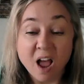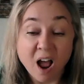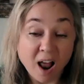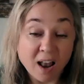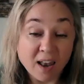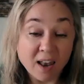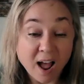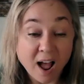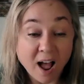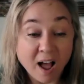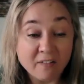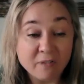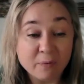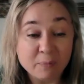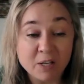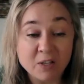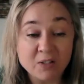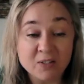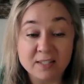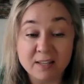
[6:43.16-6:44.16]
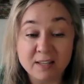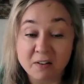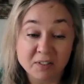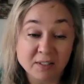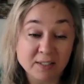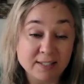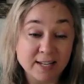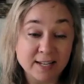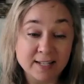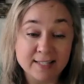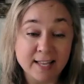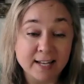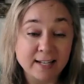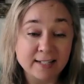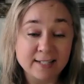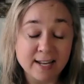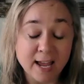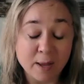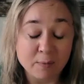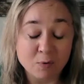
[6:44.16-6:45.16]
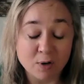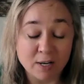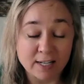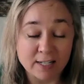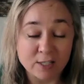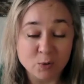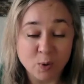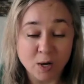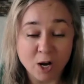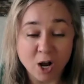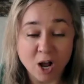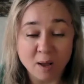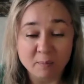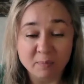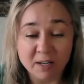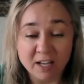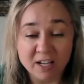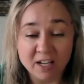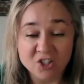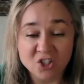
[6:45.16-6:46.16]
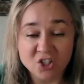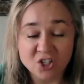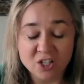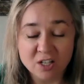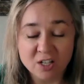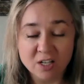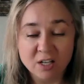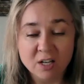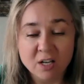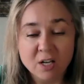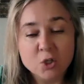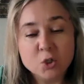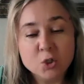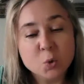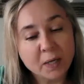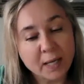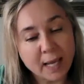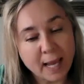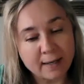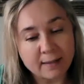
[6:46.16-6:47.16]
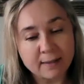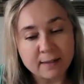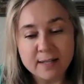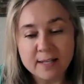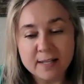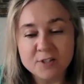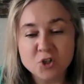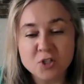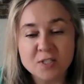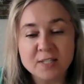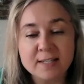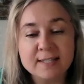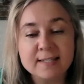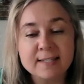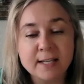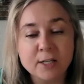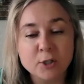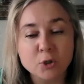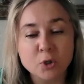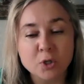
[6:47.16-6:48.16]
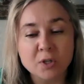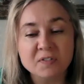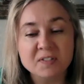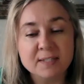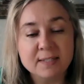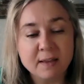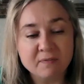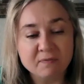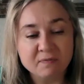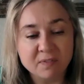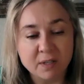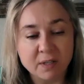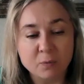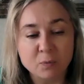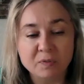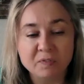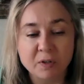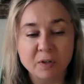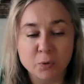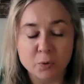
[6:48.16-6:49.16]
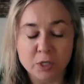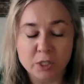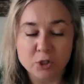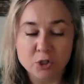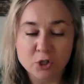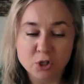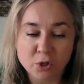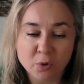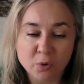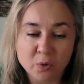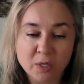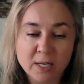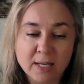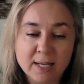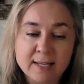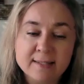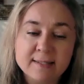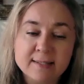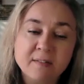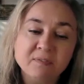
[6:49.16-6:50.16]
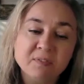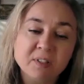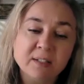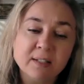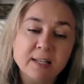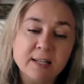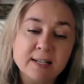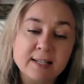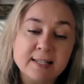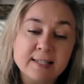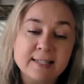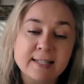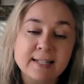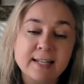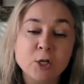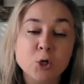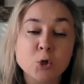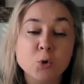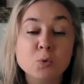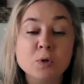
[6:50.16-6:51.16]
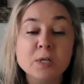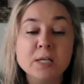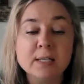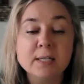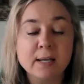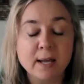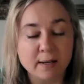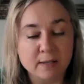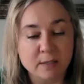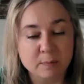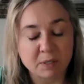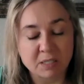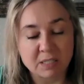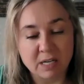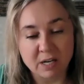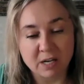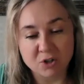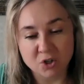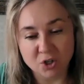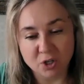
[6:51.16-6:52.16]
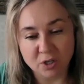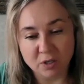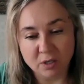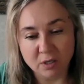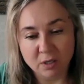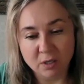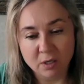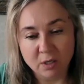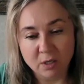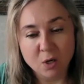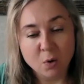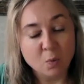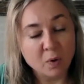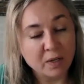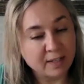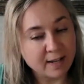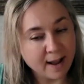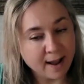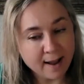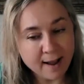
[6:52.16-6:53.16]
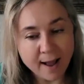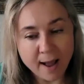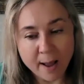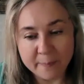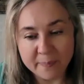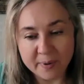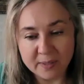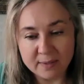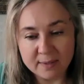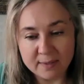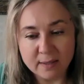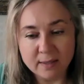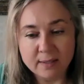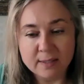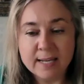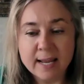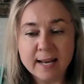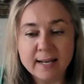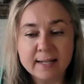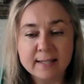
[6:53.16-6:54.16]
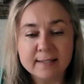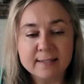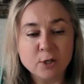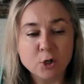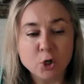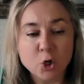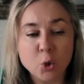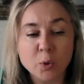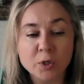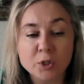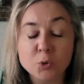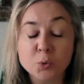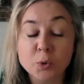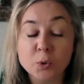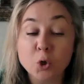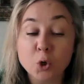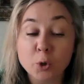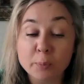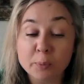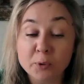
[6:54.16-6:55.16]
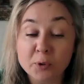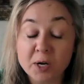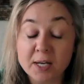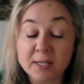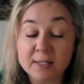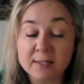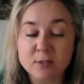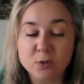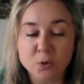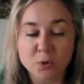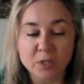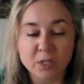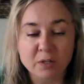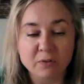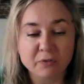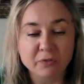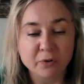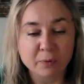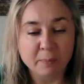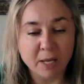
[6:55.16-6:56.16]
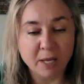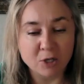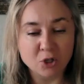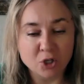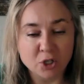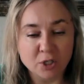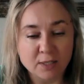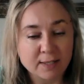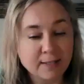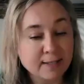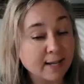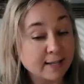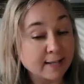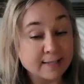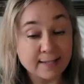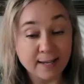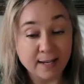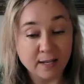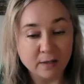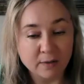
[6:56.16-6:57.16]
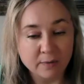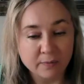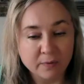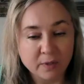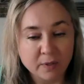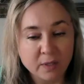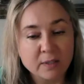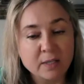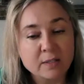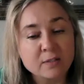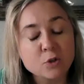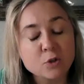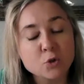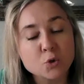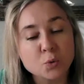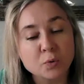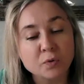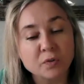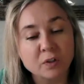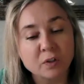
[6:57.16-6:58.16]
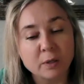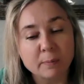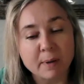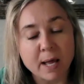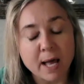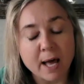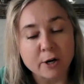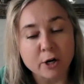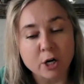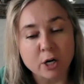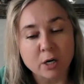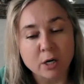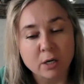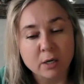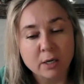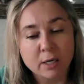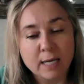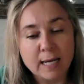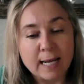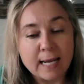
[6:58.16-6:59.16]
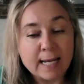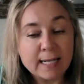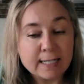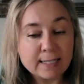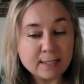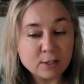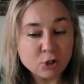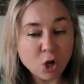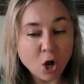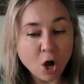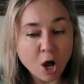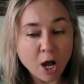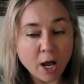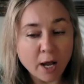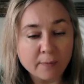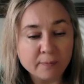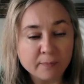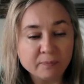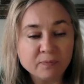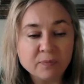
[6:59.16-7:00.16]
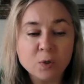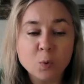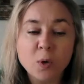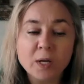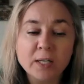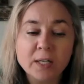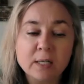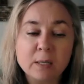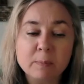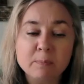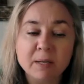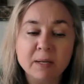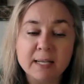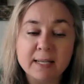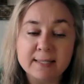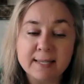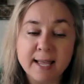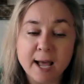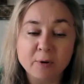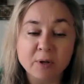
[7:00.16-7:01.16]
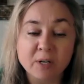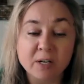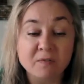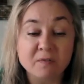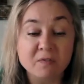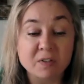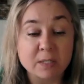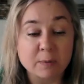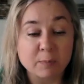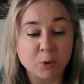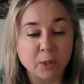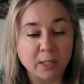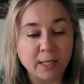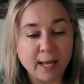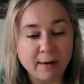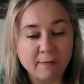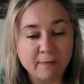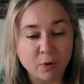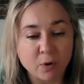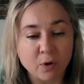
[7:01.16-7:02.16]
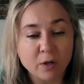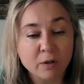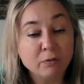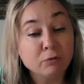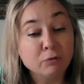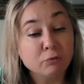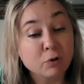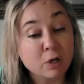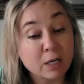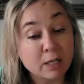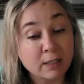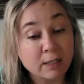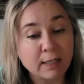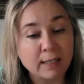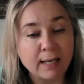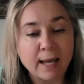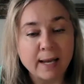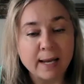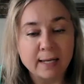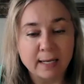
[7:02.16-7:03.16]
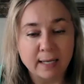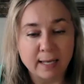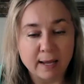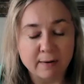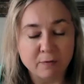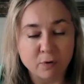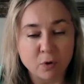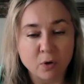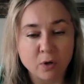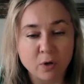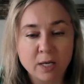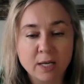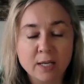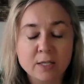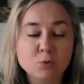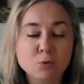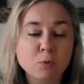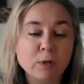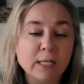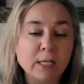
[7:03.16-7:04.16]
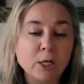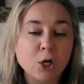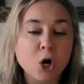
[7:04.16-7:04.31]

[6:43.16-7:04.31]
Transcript: I laugh because nothing takes any time really to accomplish. So again, it's just a signal of something we've agreed to, something that is an agreed expectation. When that happens, the aliens are going to incorporate certain information. That's it. That's the truth of the matter. It is not the way that it plays out at a visible level, 3D-like level, is really